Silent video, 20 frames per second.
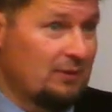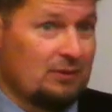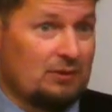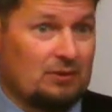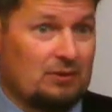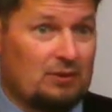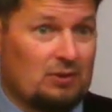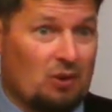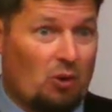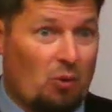
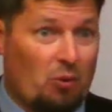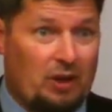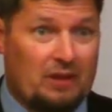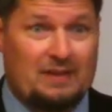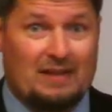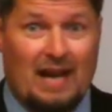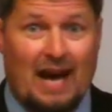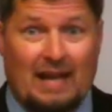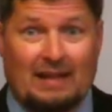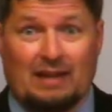So it's
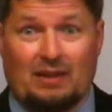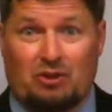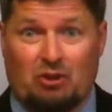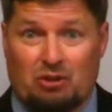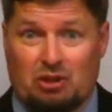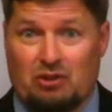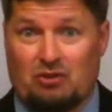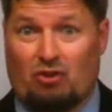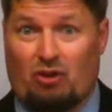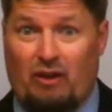not that they're
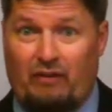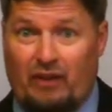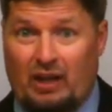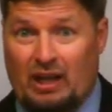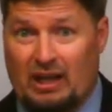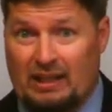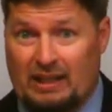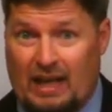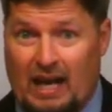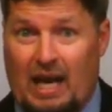just living
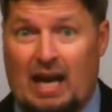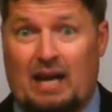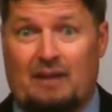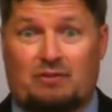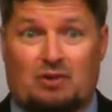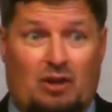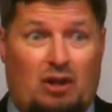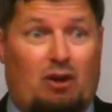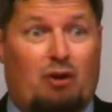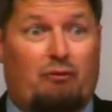in
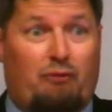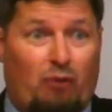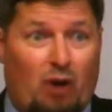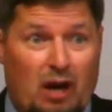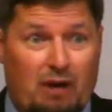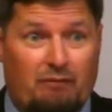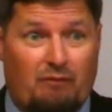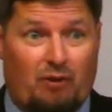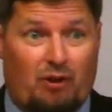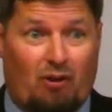caves and they're
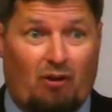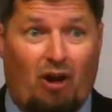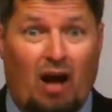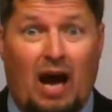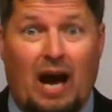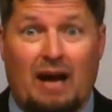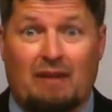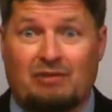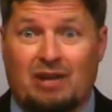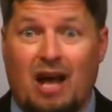afraid for their
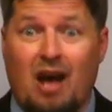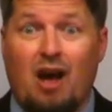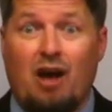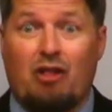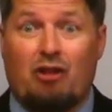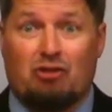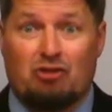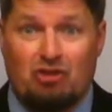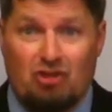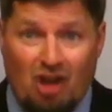lives.
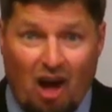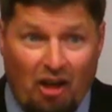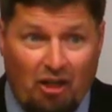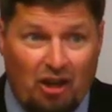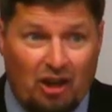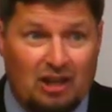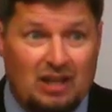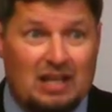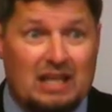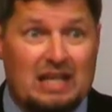There's
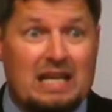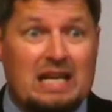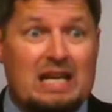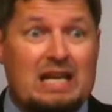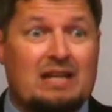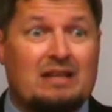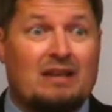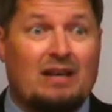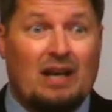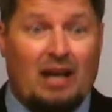nothing to
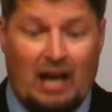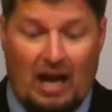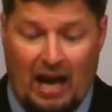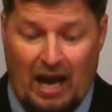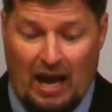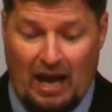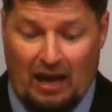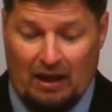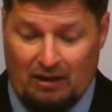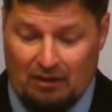eat,
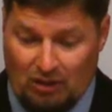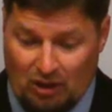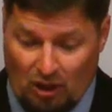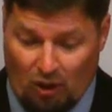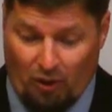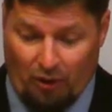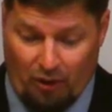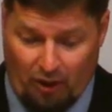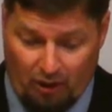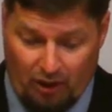and you
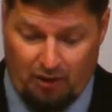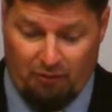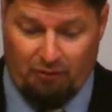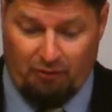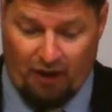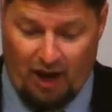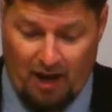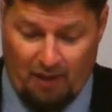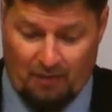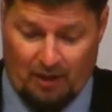know, they're in
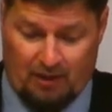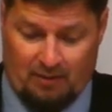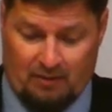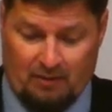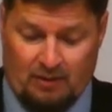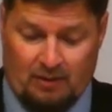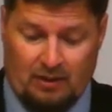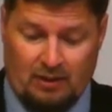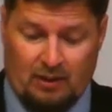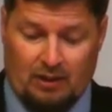famine.
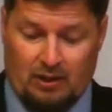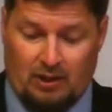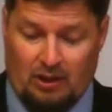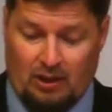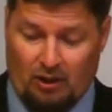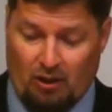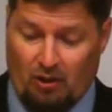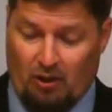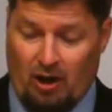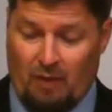You
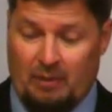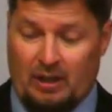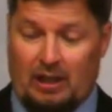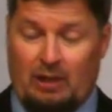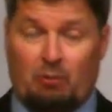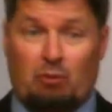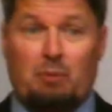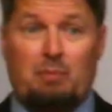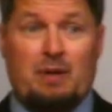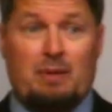know, I mean, it
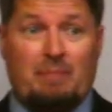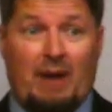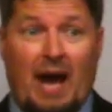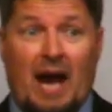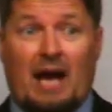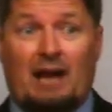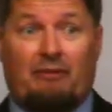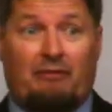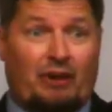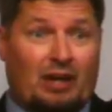would be
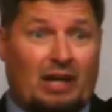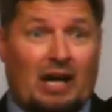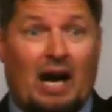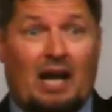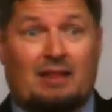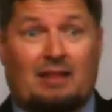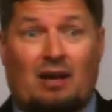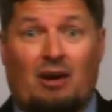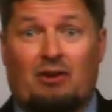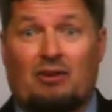bad if it
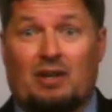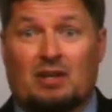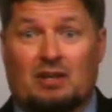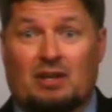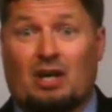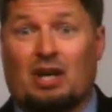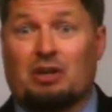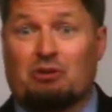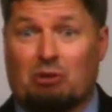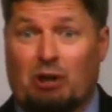got there in this
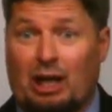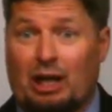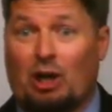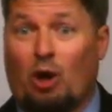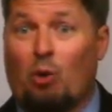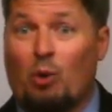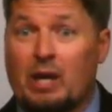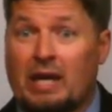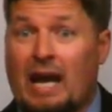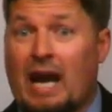country. I know
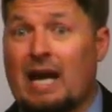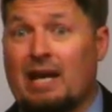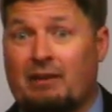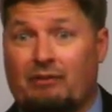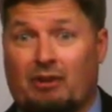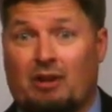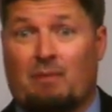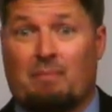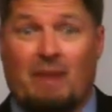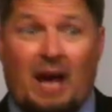we can't
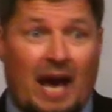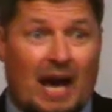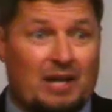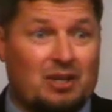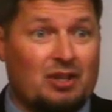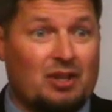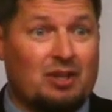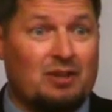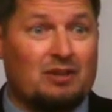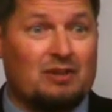even
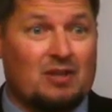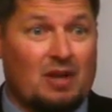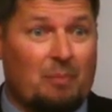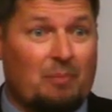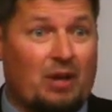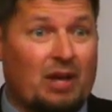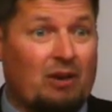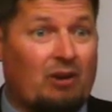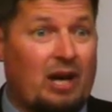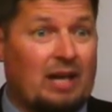imagine
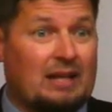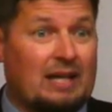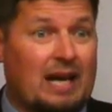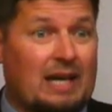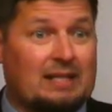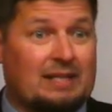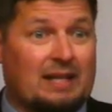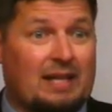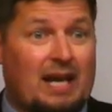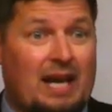something like
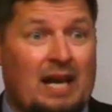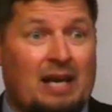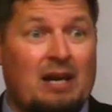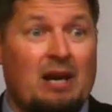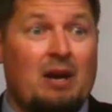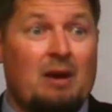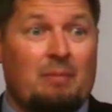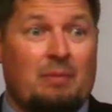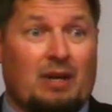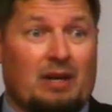that
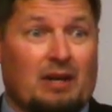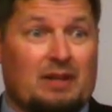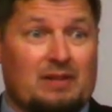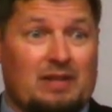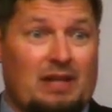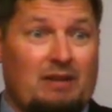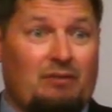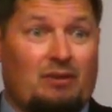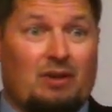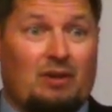today because
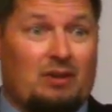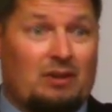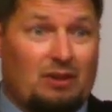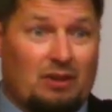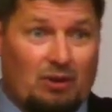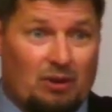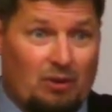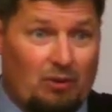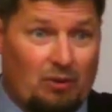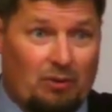even, you
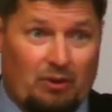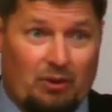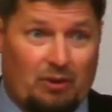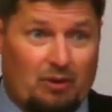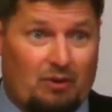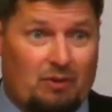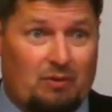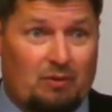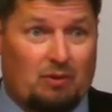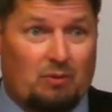know,
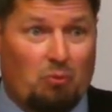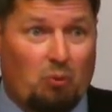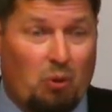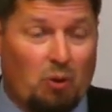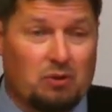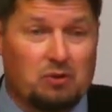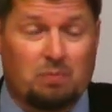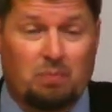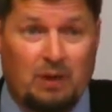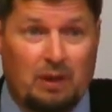the, the
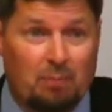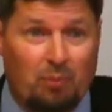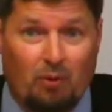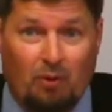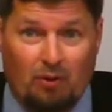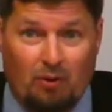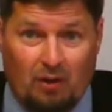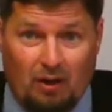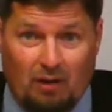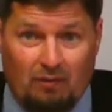worst
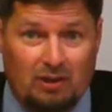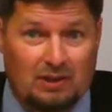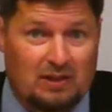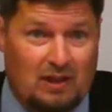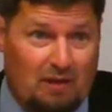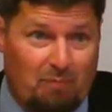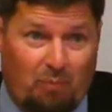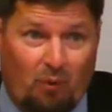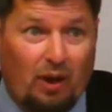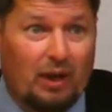people of us
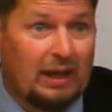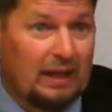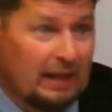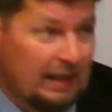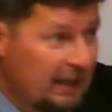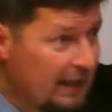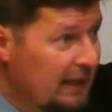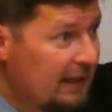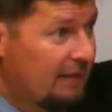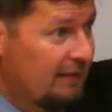have plenty to
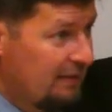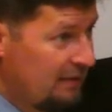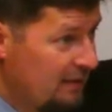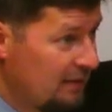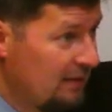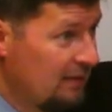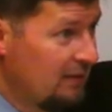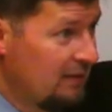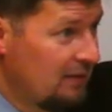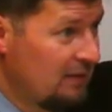eat.
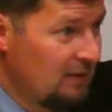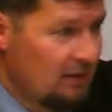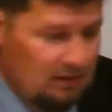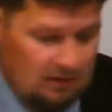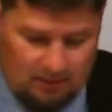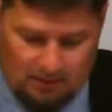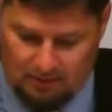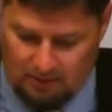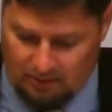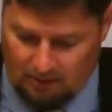
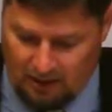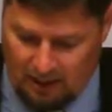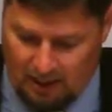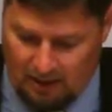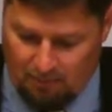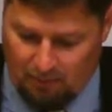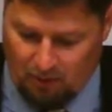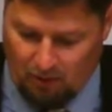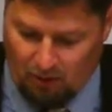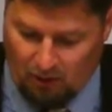Okay,
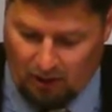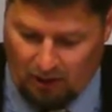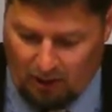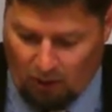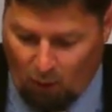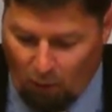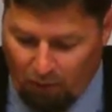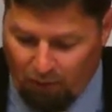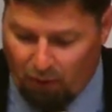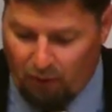but look,
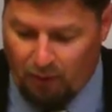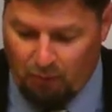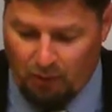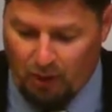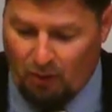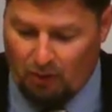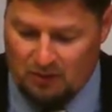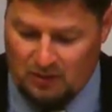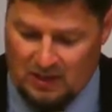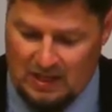hopefully we
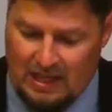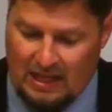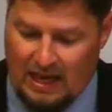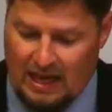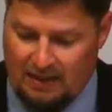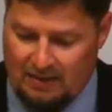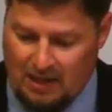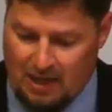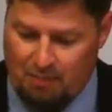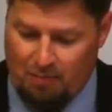don't see
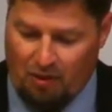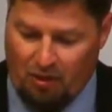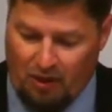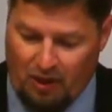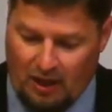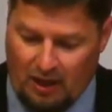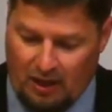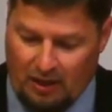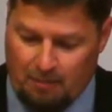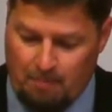that type of
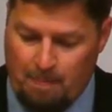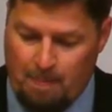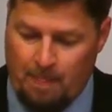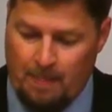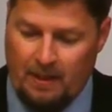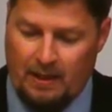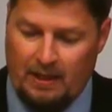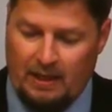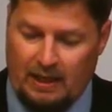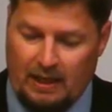thing
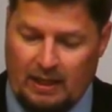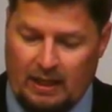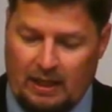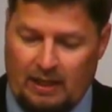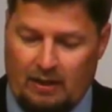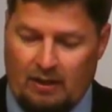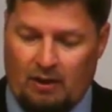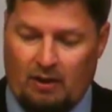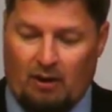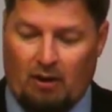
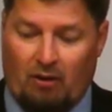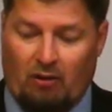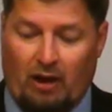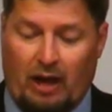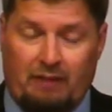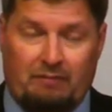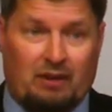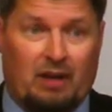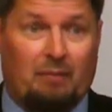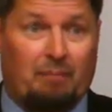in our
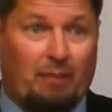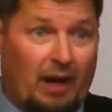lifetime.